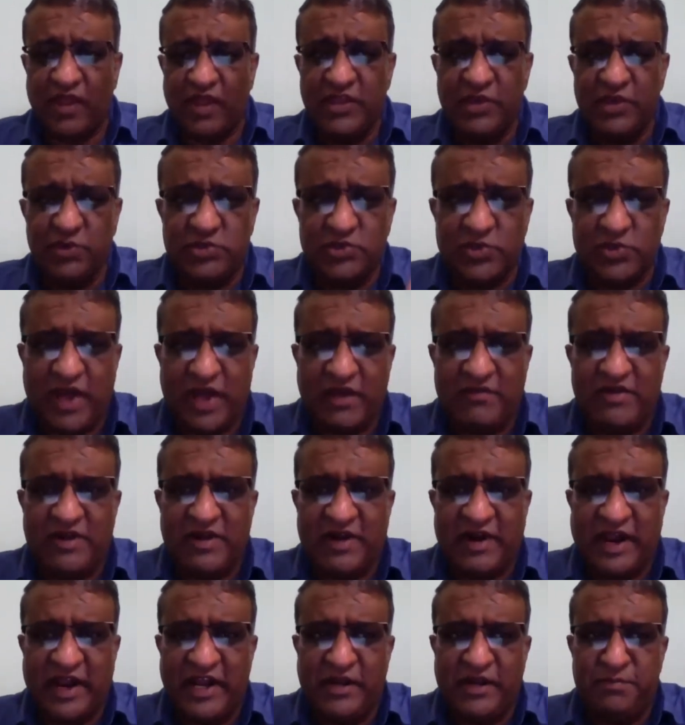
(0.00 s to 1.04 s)
you should have
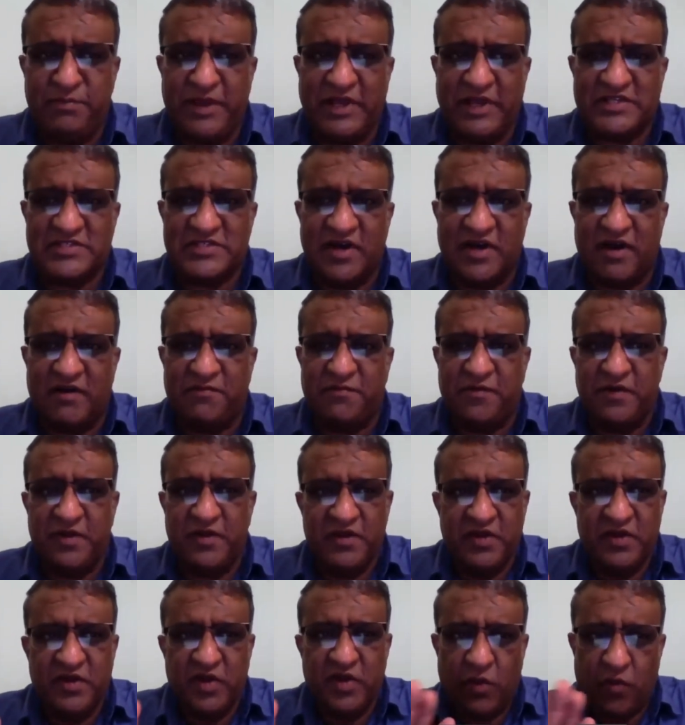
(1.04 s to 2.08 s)
a right mix of
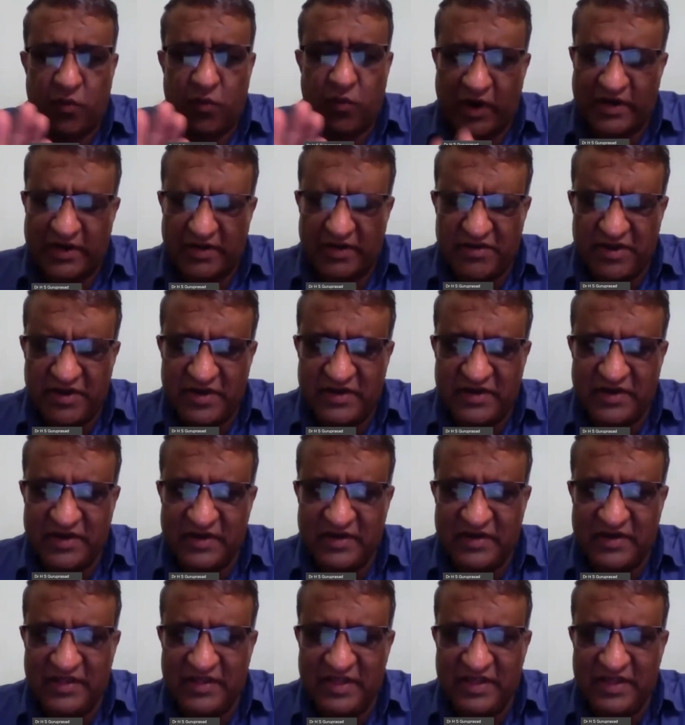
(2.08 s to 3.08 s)
whatever